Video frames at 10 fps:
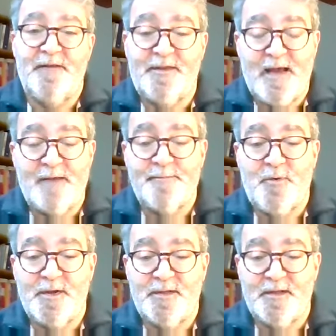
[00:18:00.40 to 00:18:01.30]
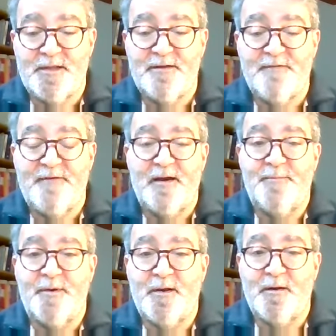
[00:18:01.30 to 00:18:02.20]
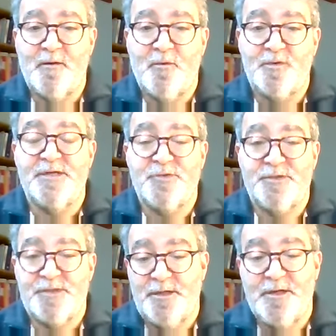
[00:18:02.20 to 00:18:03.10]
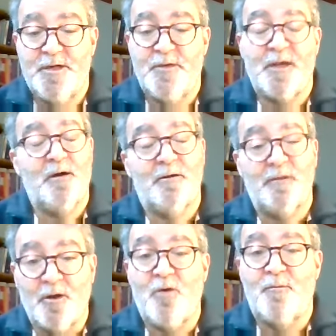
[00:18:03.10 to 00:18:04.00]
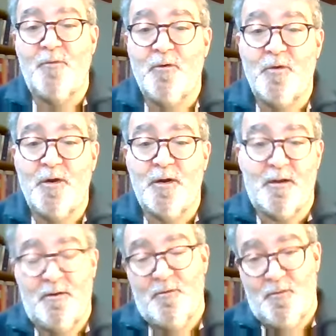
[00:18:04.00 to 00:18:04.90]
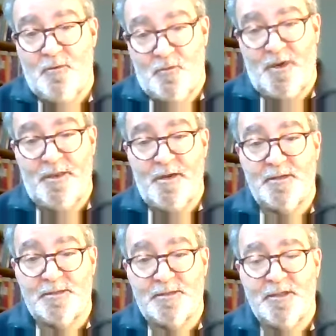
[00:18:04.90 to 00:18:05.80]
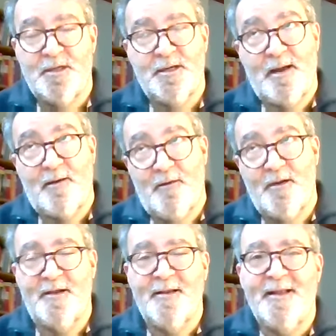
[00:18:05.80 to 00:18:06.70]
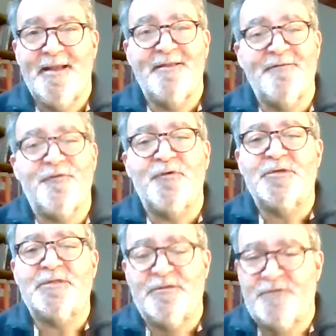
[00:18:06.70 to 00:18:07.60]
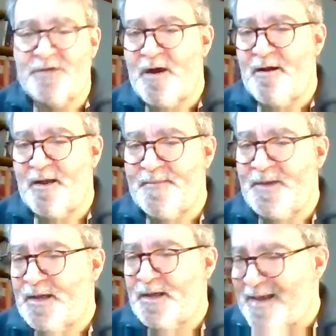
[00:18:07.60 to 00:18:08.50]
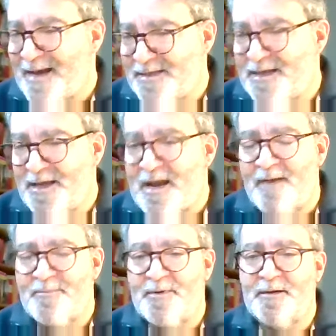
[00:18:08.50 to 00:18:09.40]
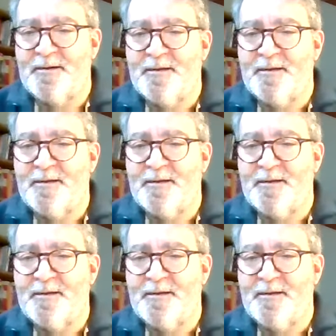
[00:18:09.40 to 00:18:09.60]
at that point that the developer was interested in doing a lot more work with us. Now, in the fullness of time, that did happen.